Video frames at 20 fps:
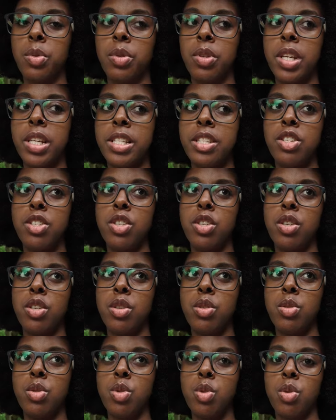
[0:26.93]
wanted
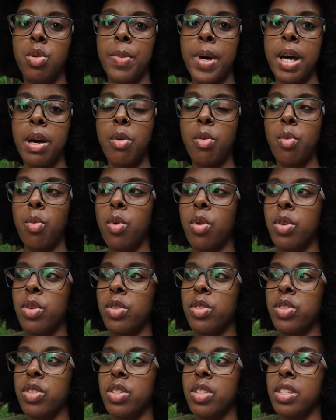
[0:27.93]
to talk about
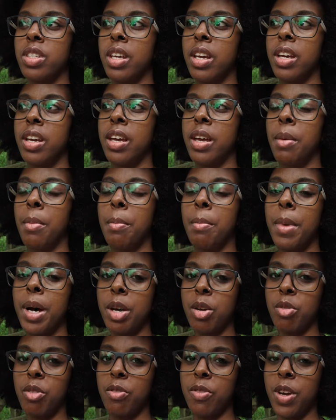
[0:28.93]
was
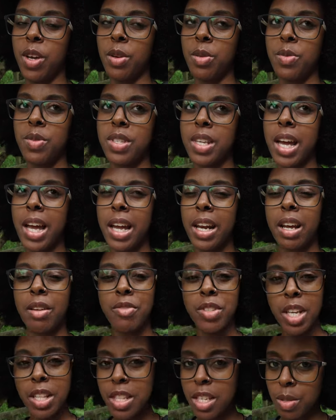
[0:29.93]
microphones, and
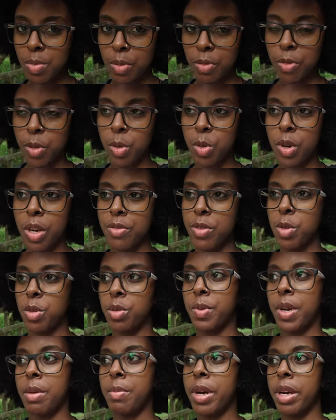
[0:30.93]
I've done this before. I've
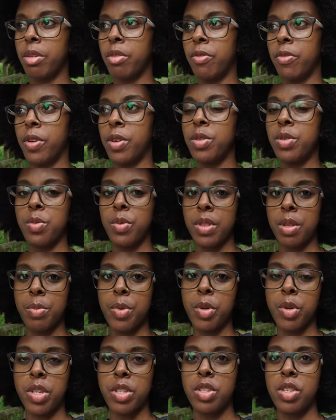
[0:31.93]
talked about microphones with the
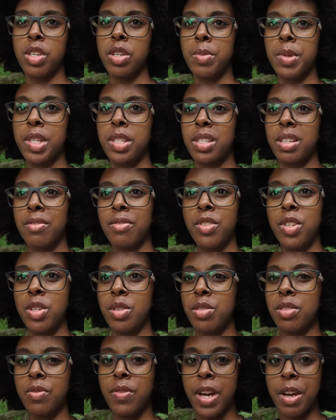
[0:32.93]
Pocket 2 because I've
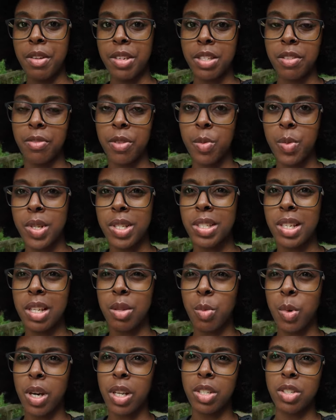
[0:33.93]
used various different ones like
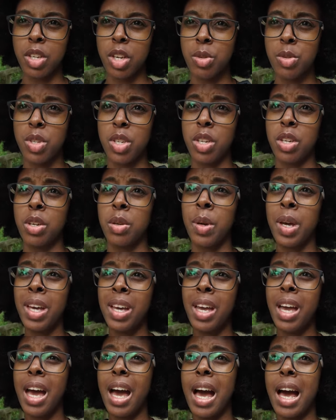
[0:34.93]
the Wireless Go 2
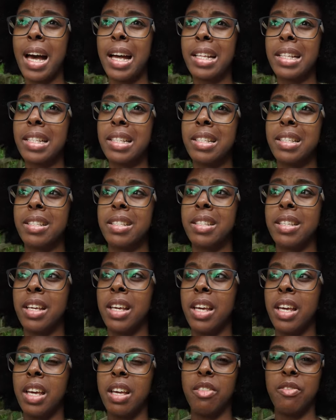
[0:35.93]
and
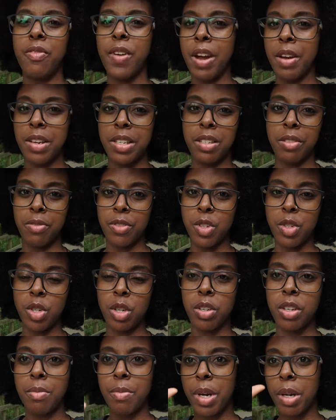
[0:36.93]
various different
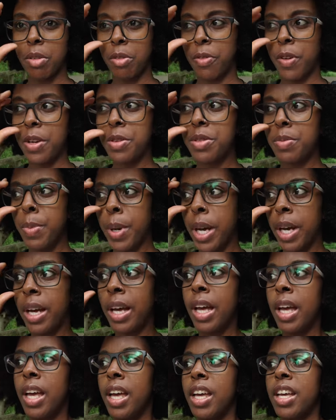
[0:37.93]
shotgun microphones. But
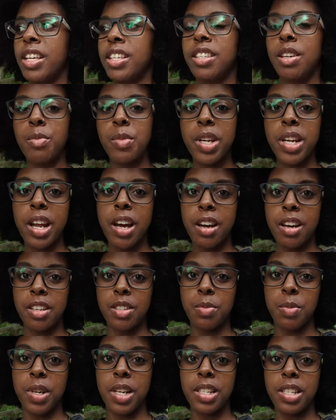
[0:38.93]
someone
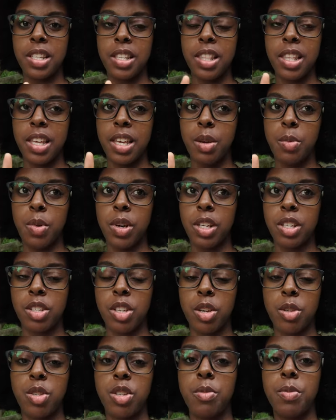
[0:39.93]
asked when I did the Wireless
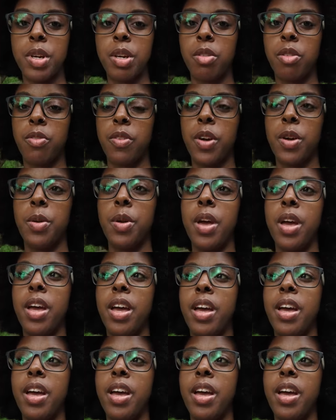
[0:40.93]
Go 2 microphone